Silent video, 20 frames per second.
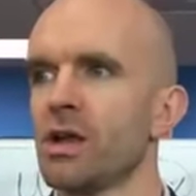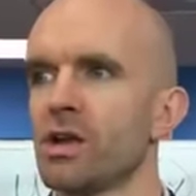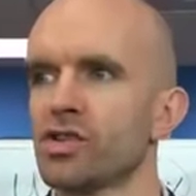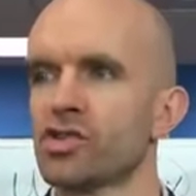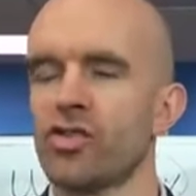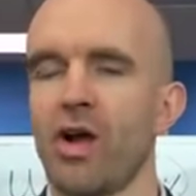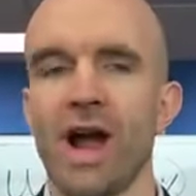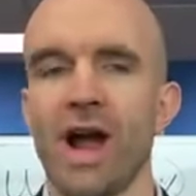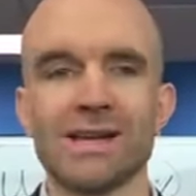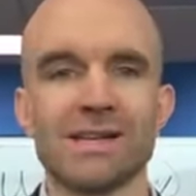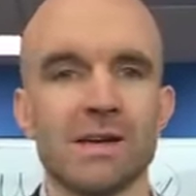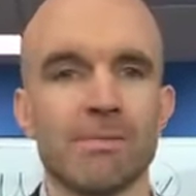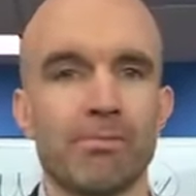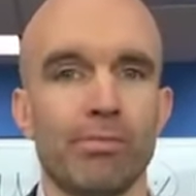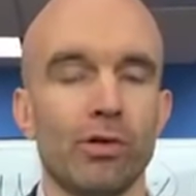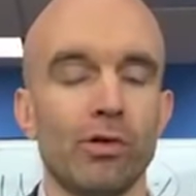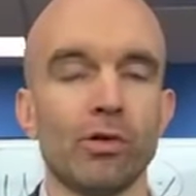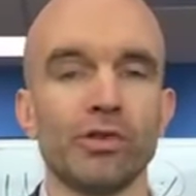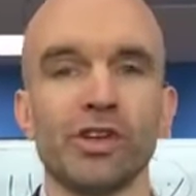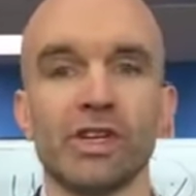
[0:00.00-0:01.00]
Trying to
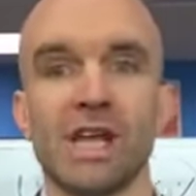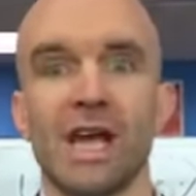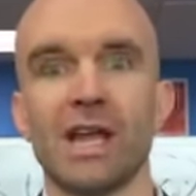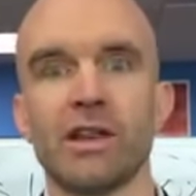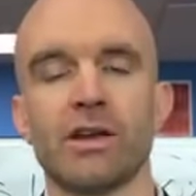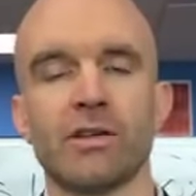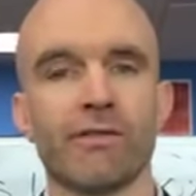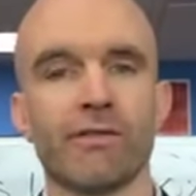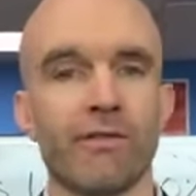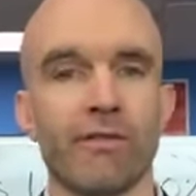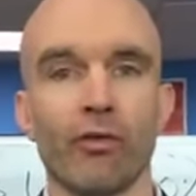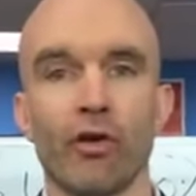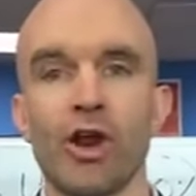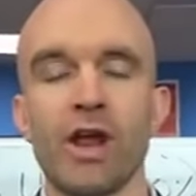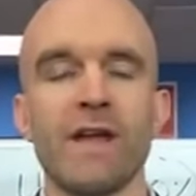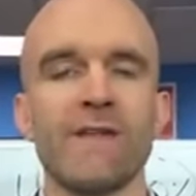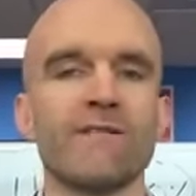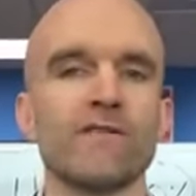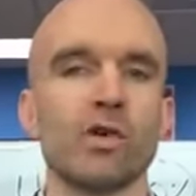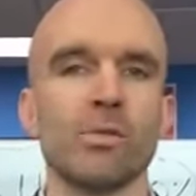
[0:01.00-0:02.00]
pull together
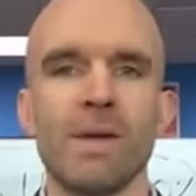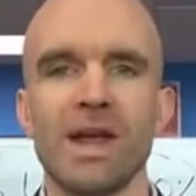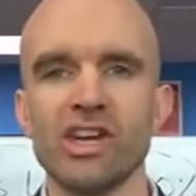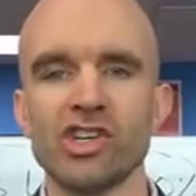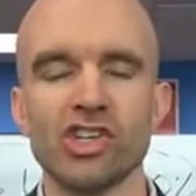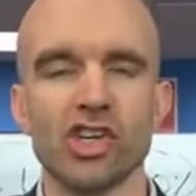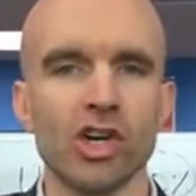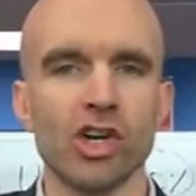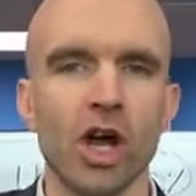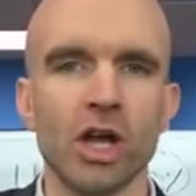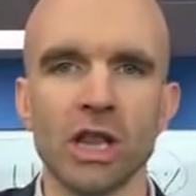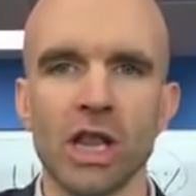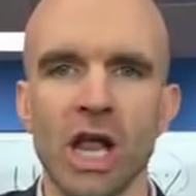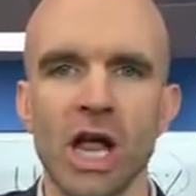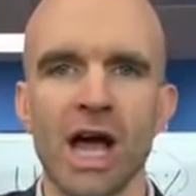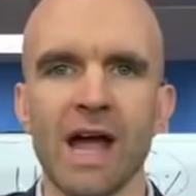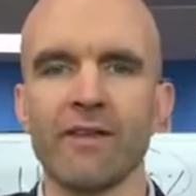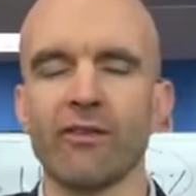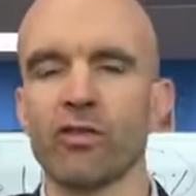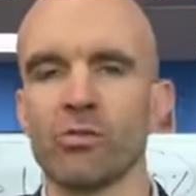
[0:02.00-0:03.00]
free information
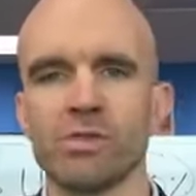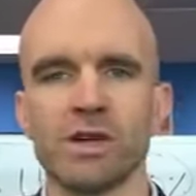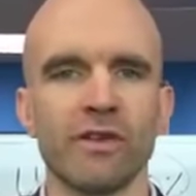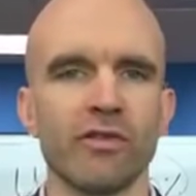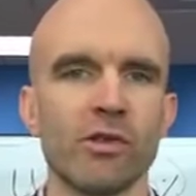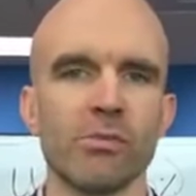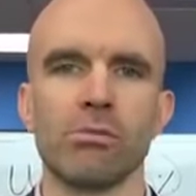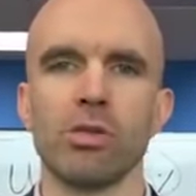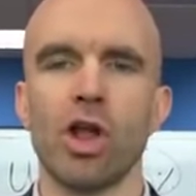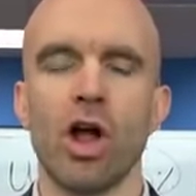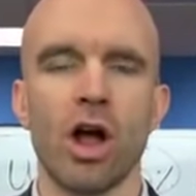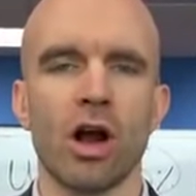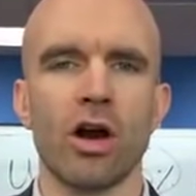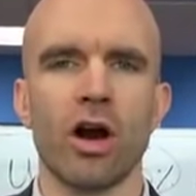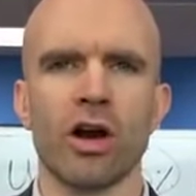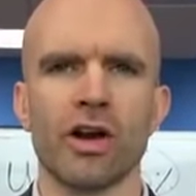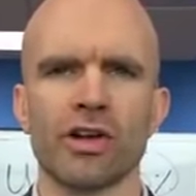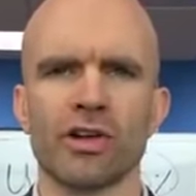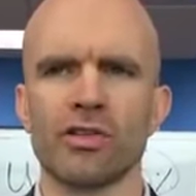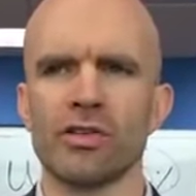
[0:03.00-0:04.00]
online from different blog
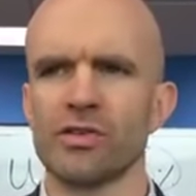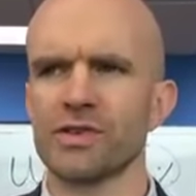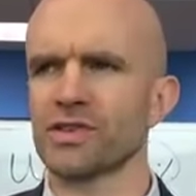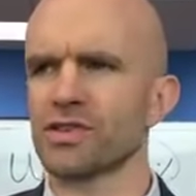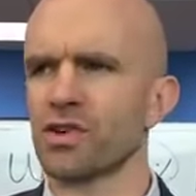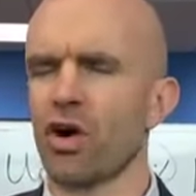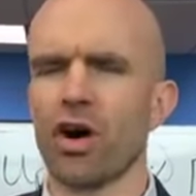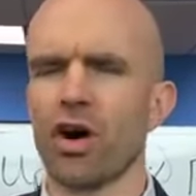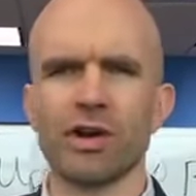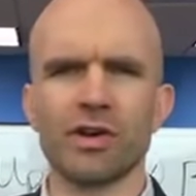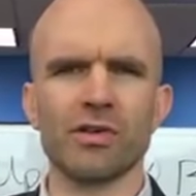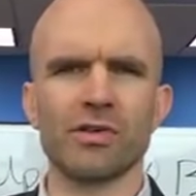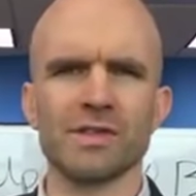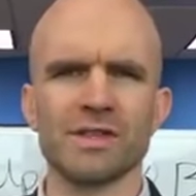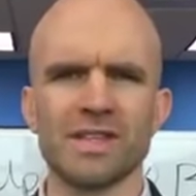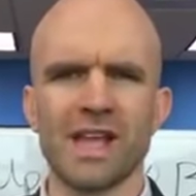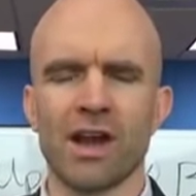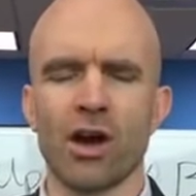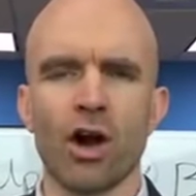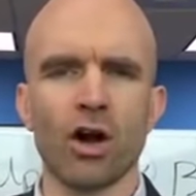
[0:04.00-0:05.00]
articles or
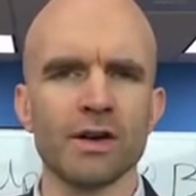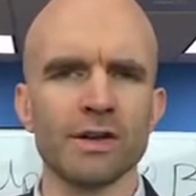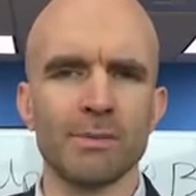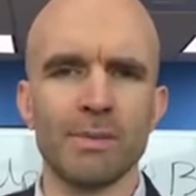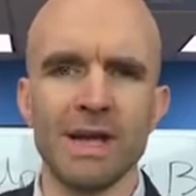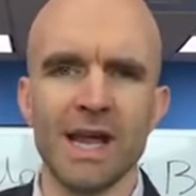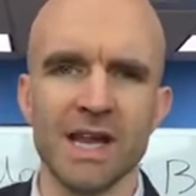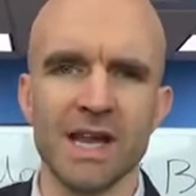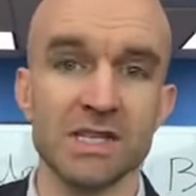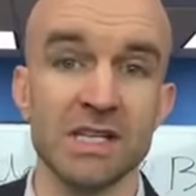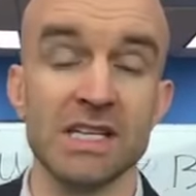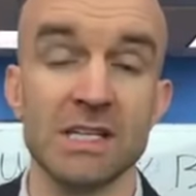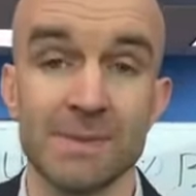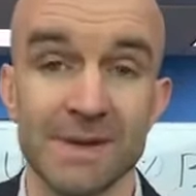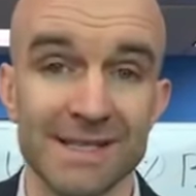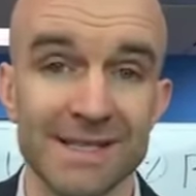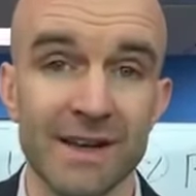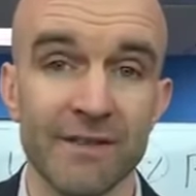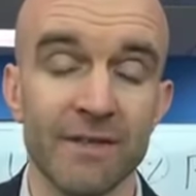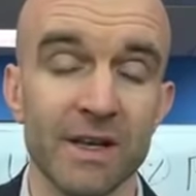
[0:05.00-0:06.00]
articles that aren't PhD
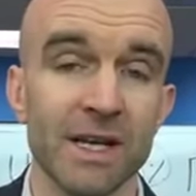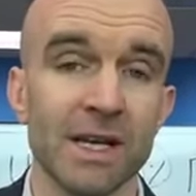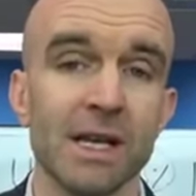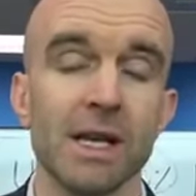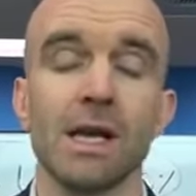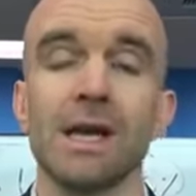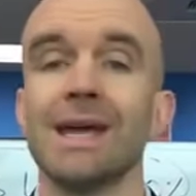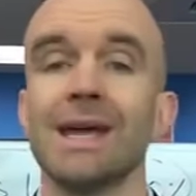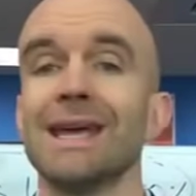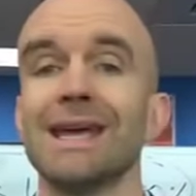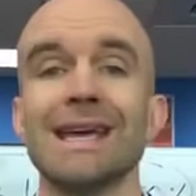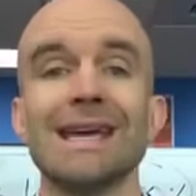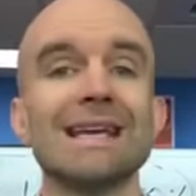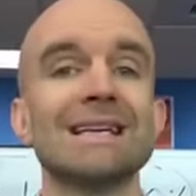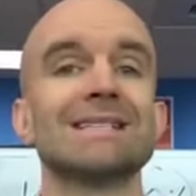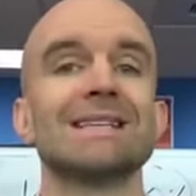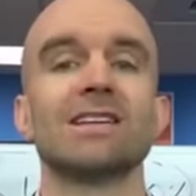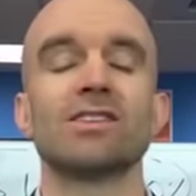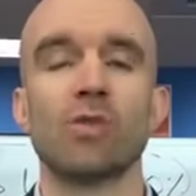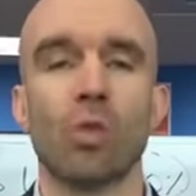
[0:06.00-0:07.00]
specific
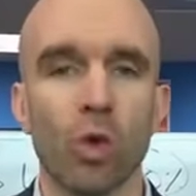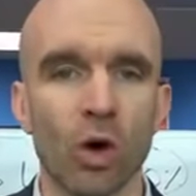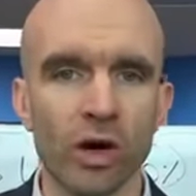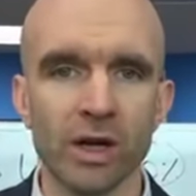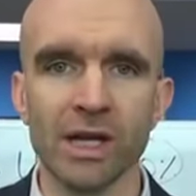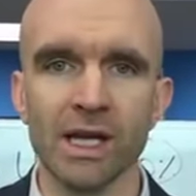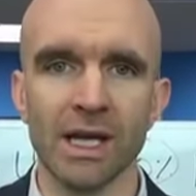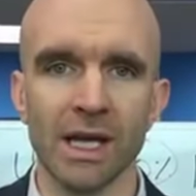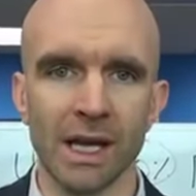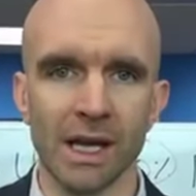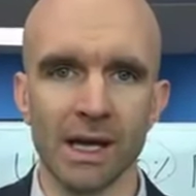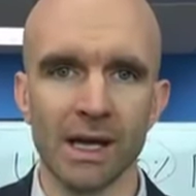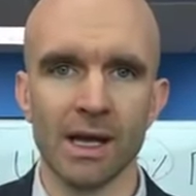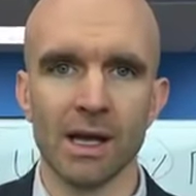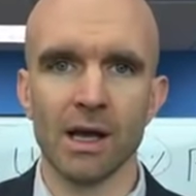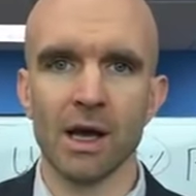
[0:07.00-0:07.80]
isn't working.